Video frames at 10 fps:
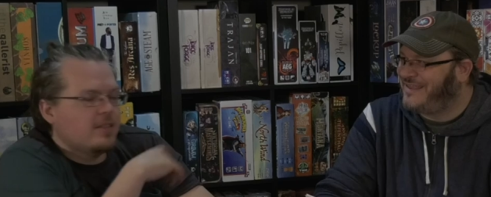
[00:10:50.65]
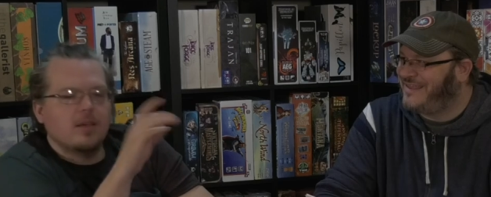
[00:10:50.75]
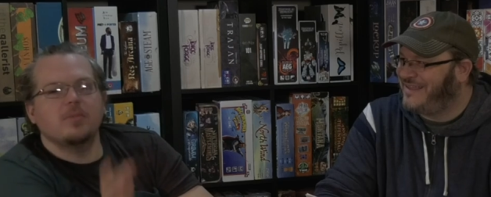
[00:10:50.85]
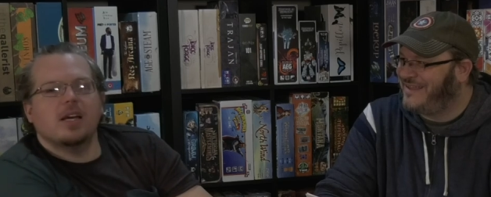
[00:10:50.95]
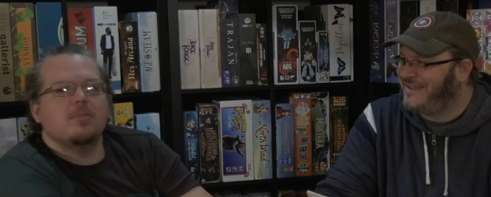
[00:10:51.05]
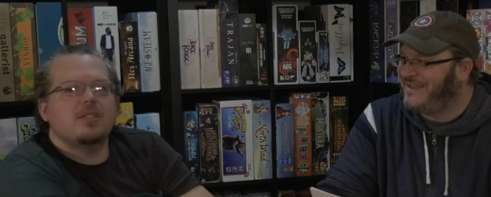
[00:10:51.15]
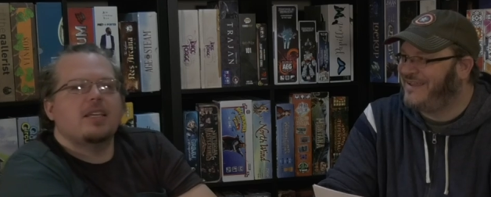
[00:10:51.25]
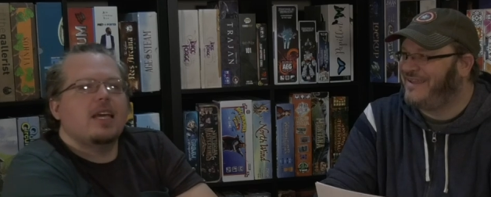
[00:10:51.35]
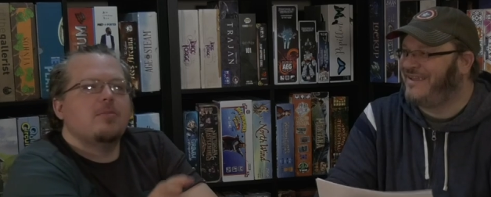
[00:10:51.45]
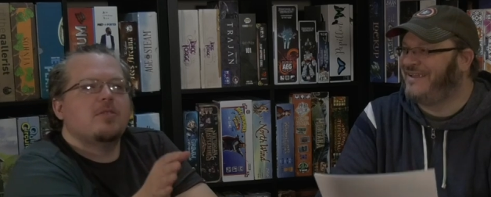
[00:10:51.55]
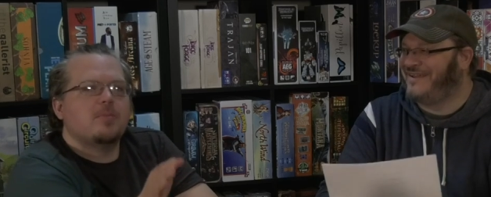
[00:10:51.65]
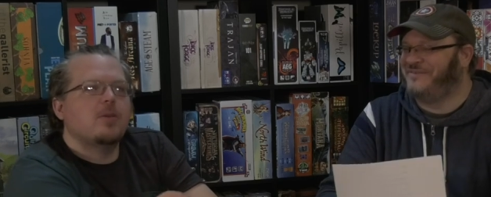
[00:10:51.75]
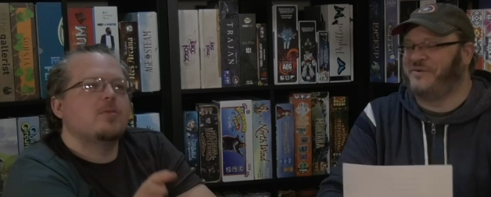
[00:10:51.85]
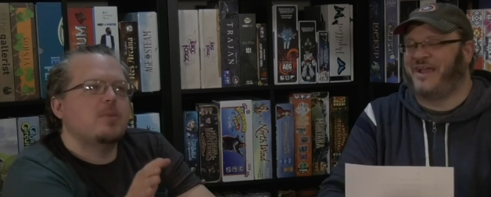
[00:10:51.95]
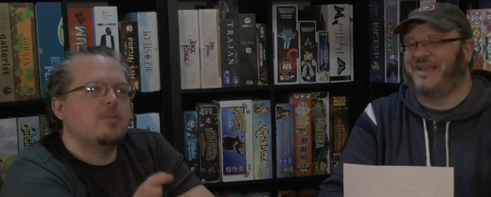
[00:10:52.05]
Speaker 1: sometimes a game is
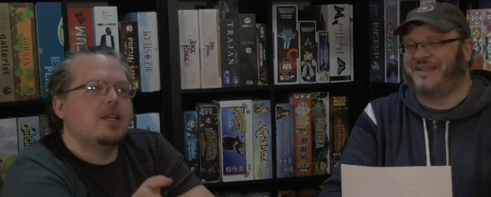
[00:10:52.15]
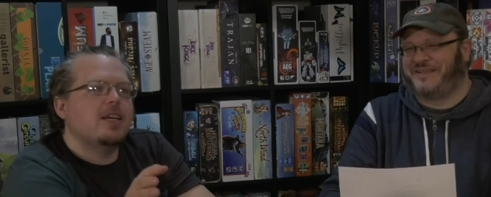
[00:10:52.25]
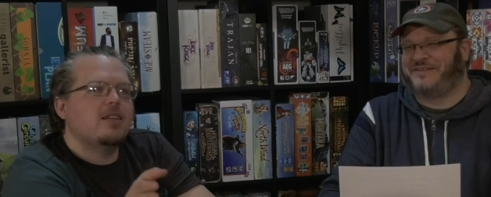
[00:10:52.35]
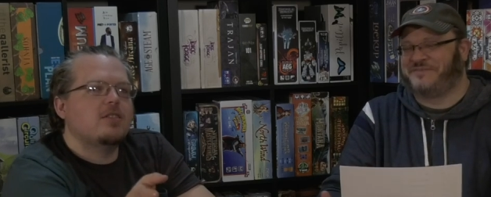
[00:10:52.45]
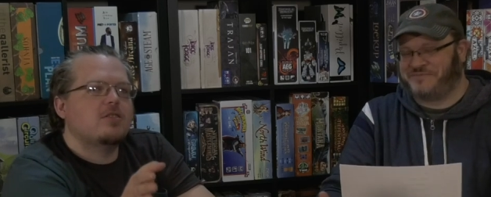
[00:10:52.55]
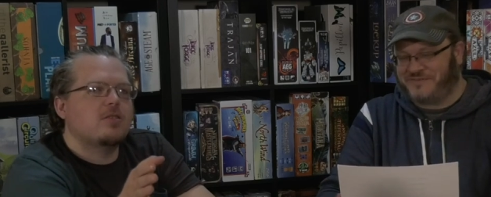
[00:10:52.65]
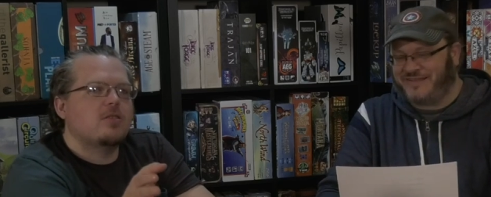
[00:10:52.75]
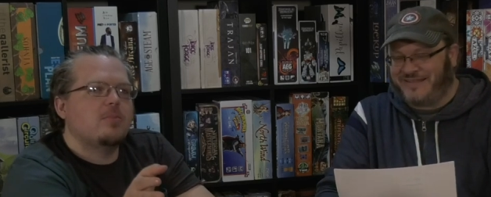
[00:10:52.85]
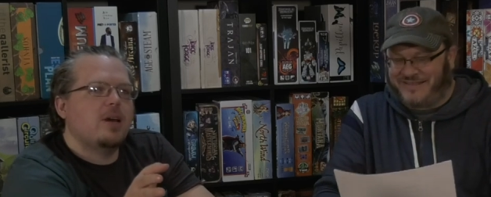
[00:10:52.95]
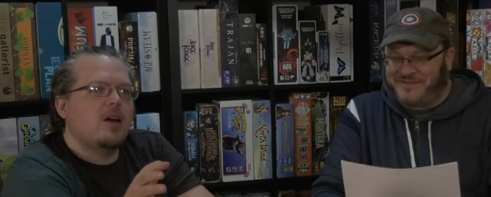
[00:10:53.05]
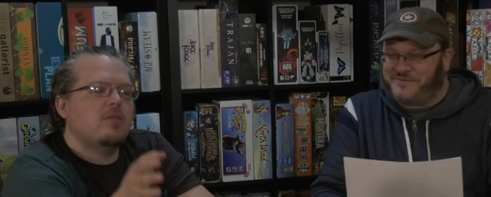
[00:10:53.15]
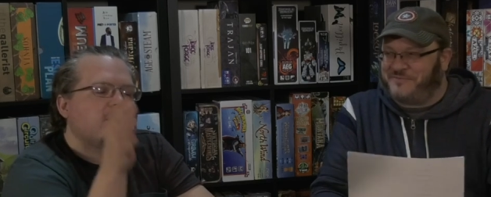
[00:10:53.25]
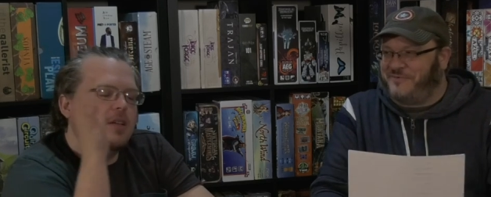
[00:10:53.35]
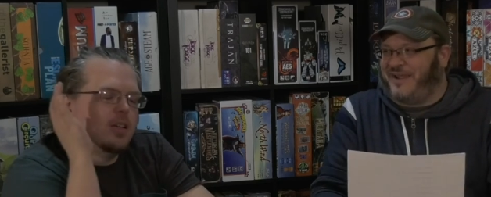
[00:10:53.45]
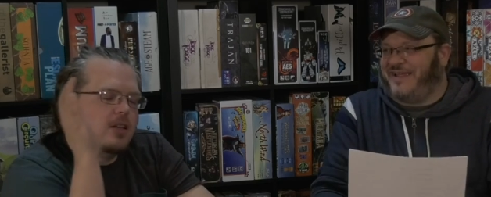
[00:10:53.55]
supposed right. to be played at a certain
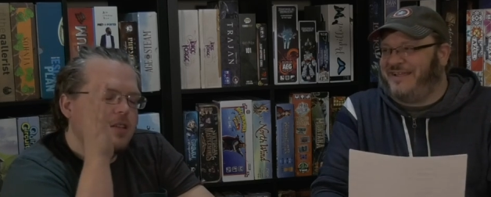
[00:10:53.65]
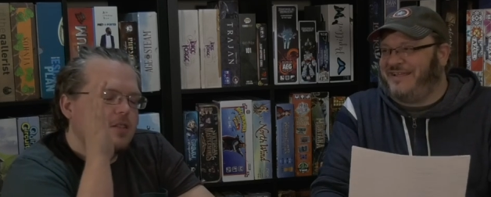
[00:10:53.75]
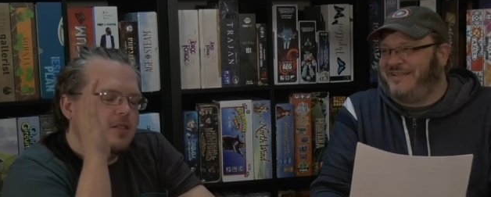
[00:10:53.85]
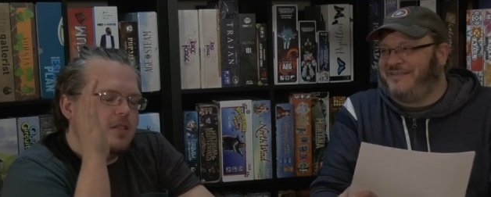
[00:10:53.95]
amount. Right.